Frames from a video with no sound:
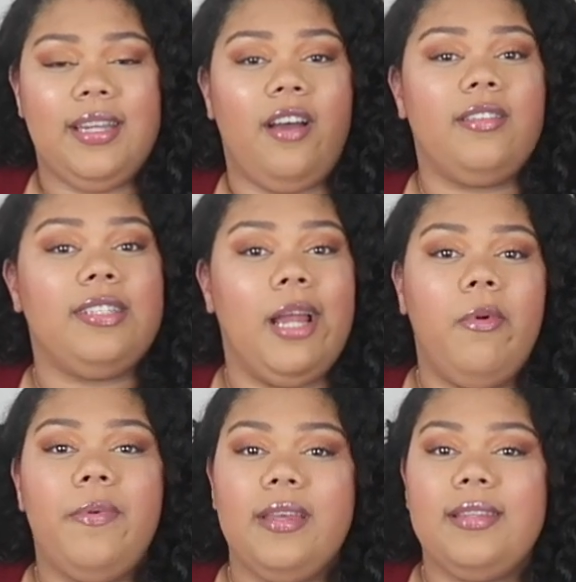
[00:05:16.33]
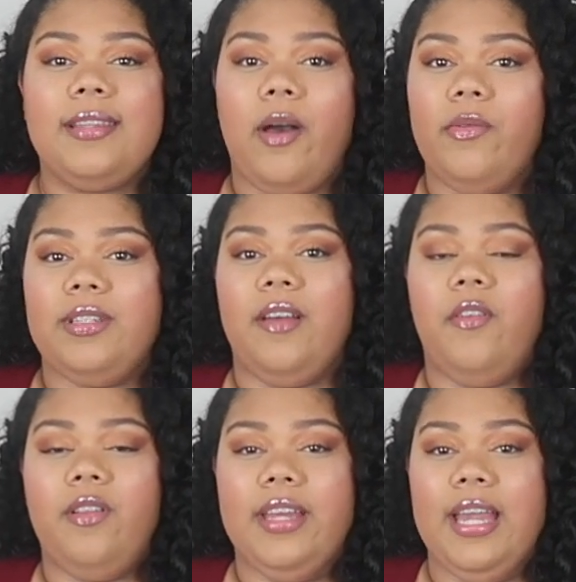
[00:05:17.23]
Now, staple pieces I will
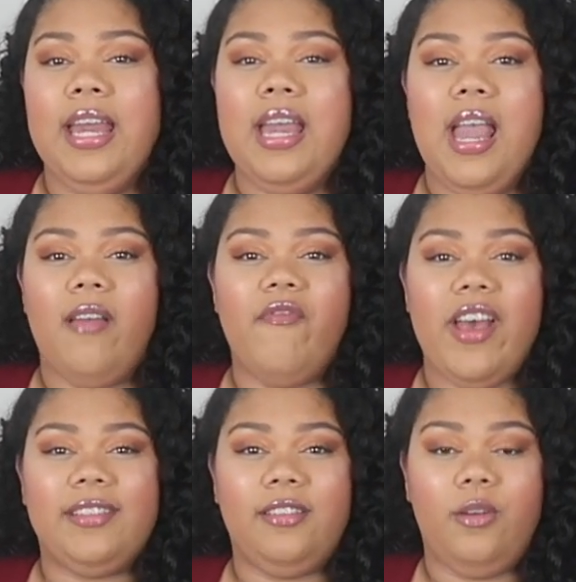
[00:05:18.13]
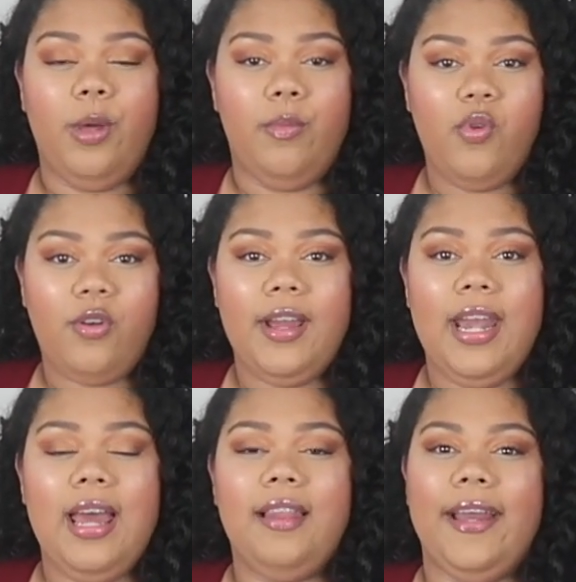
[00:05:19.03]
definitely invest a little bit more in,